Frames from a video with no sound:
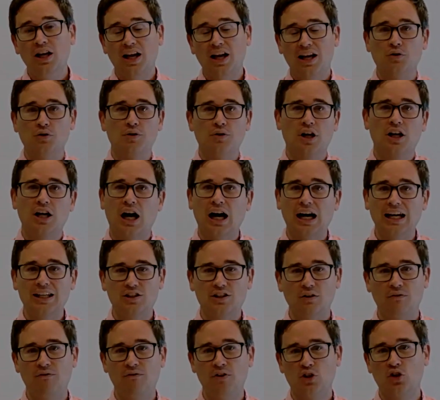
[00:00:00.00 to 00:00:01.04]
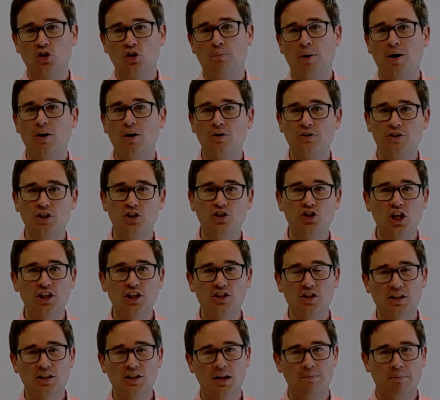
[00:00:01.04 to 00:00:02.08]
And so the kinds of fiscal policy
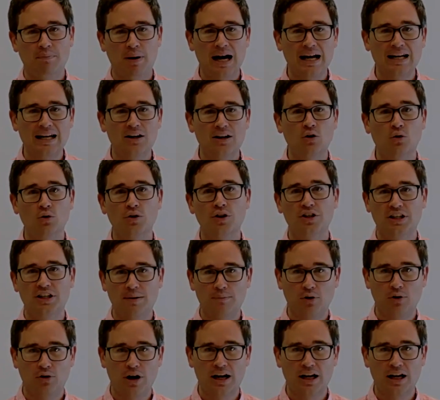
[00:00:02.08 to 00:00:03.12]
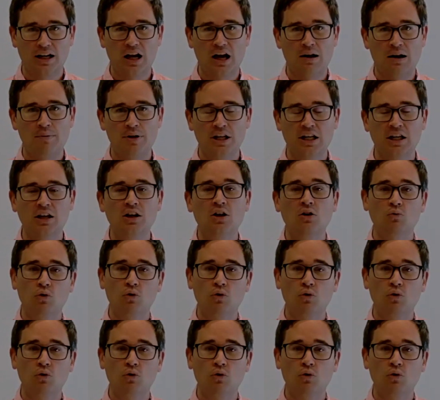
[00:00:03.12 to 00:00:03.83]
changes that Biden or the Democratic nominee